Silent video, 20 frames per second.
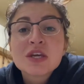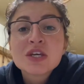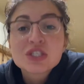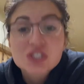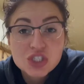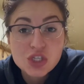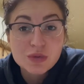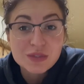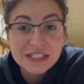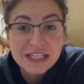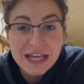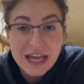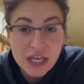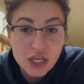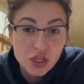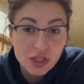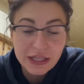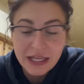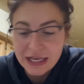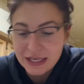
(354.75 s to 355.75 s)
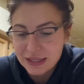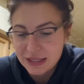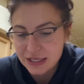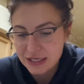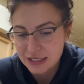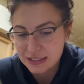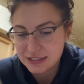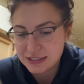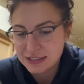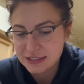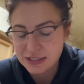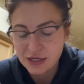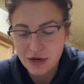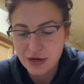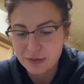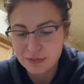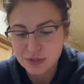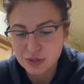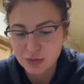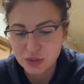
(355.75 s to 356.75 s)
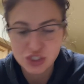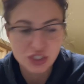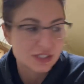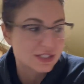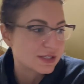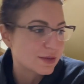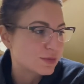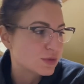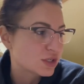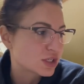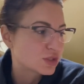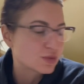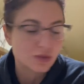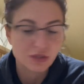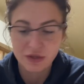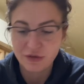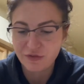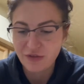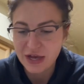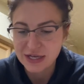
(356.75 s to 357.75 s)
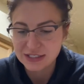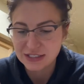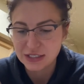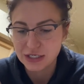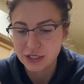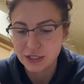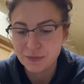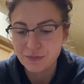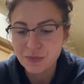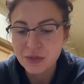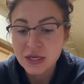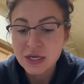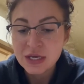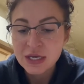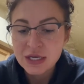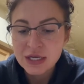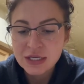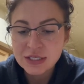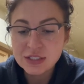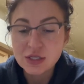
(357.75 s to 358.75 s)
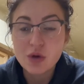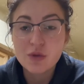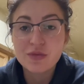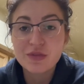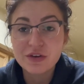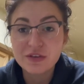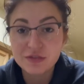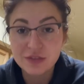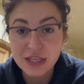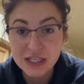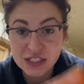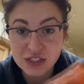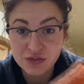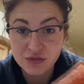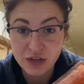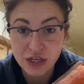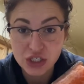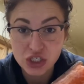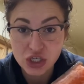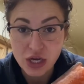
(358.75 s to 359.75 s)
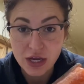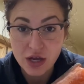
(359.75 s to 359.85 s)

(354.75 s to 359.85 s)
So today you'll like this. Sorry, I'm switching subjects really fast here. So this fish I